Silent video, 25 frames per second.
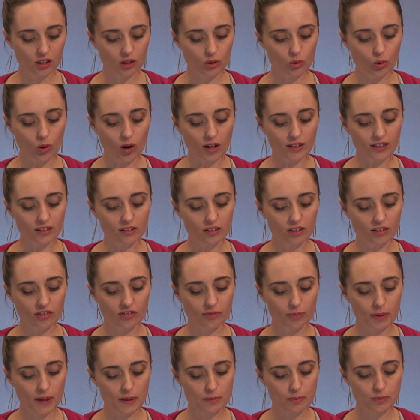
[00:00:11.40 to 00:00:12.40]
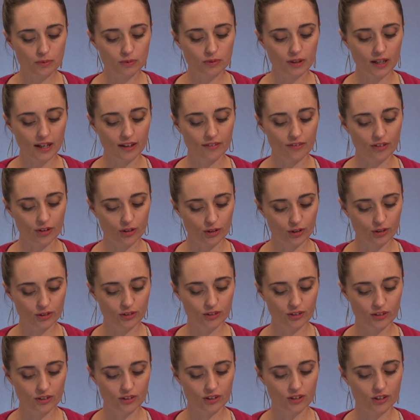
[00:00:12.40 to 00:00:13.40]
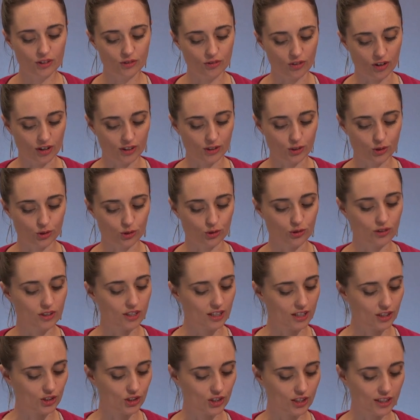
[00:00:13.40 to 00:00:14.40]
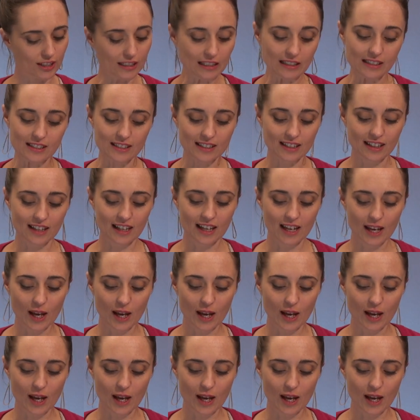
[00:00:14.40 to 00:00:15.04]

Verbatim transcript: quite a lot of people have heard the Divine Truth teachings,